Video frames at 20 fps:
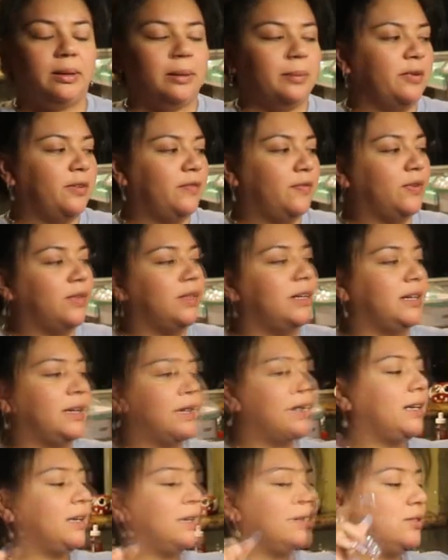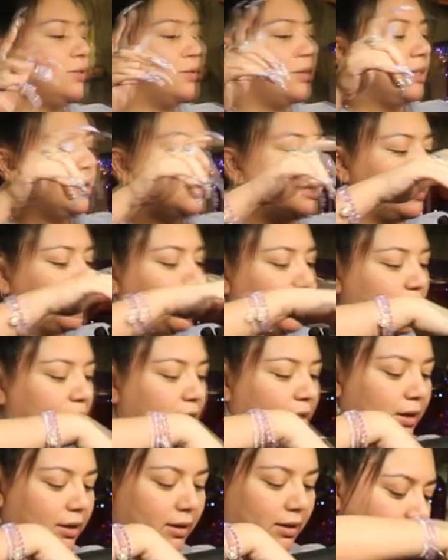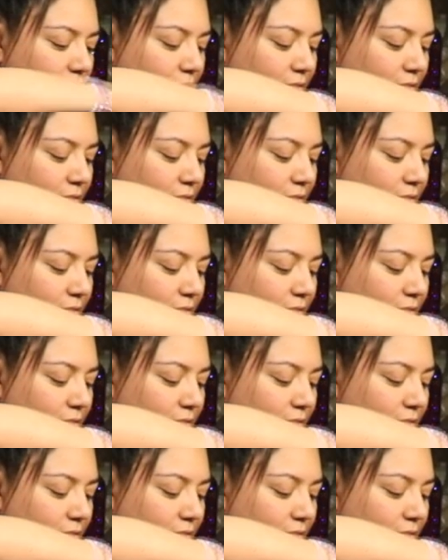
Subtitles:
limit for the day, so that's like pretty good.